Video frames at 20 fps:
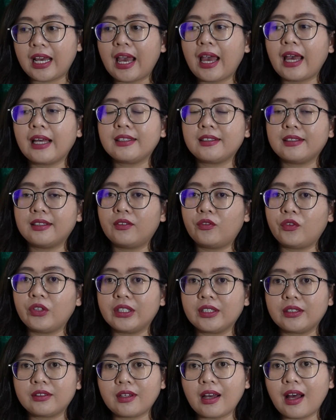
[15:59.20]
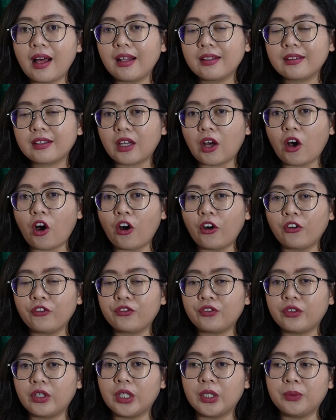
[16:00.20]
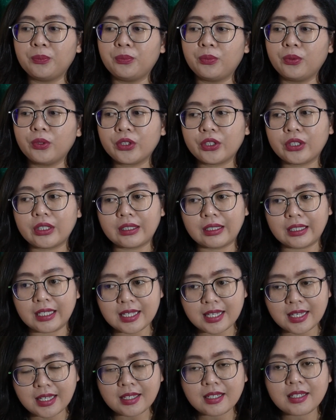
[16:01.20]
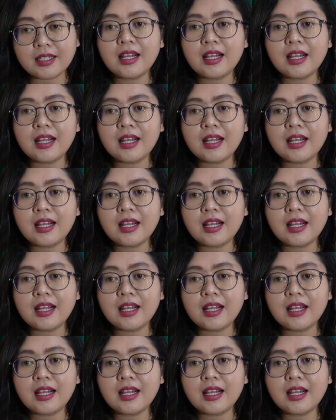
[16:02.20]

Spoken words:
as a result of both diesel